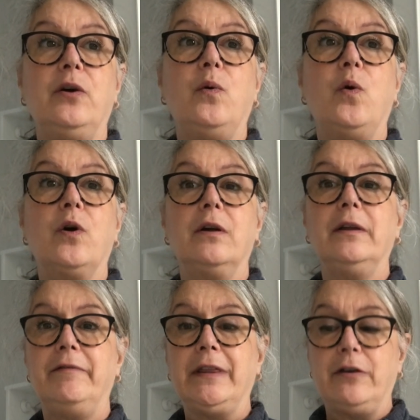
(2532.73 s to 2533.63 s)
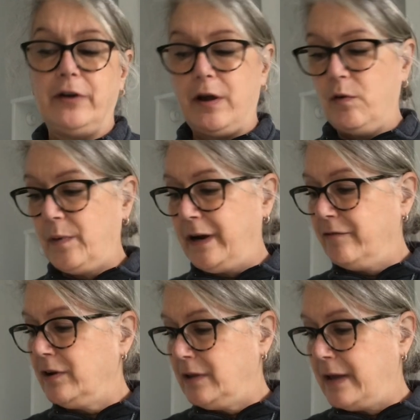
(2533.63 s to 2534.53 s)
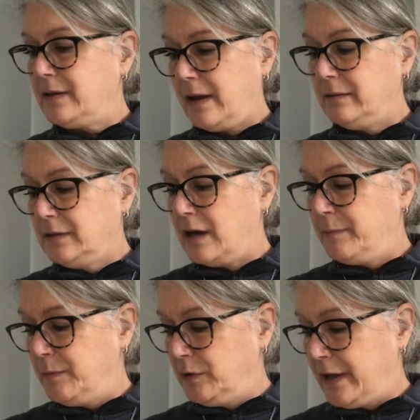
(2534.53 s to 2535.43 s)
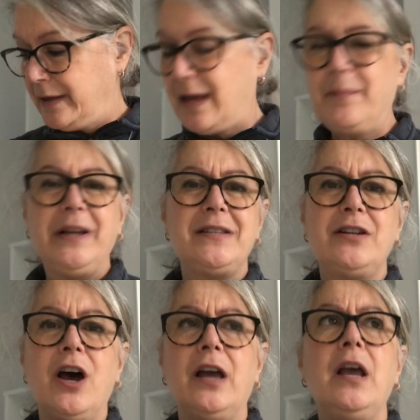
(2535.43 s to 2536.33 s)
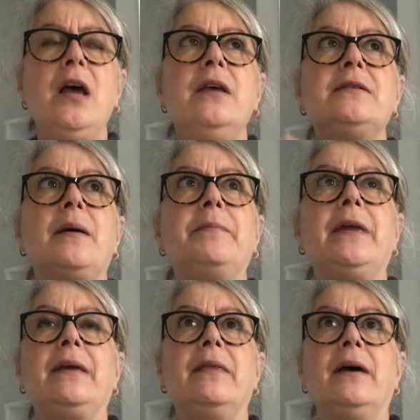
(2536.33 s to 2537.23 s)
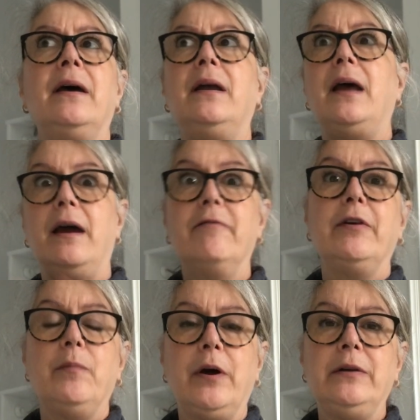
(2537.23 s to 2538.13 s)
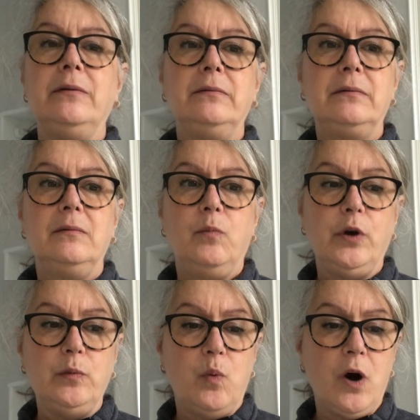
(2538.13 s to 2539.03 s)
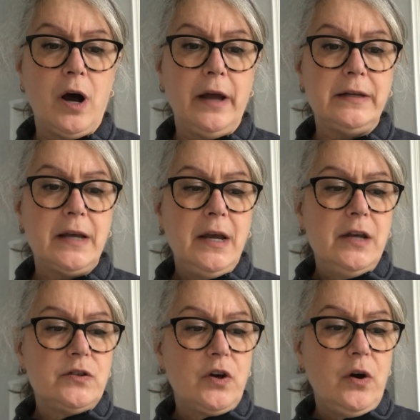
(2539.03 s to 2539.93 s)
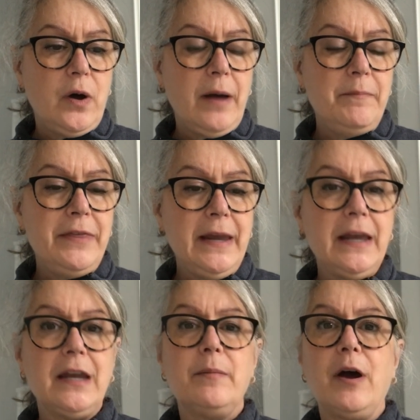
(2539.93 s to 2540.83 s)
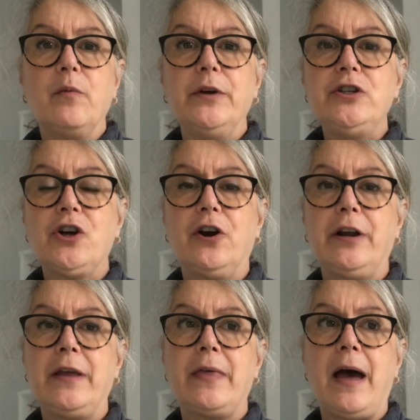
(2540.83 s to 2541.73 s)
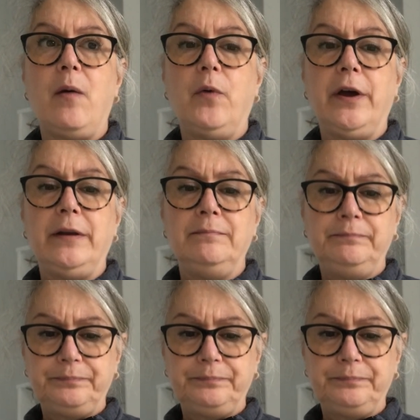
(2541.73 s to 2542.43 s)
or living there now or whatever, a lot of people like that, but it's not something that everyone would want. So I'm thinking about recharting that one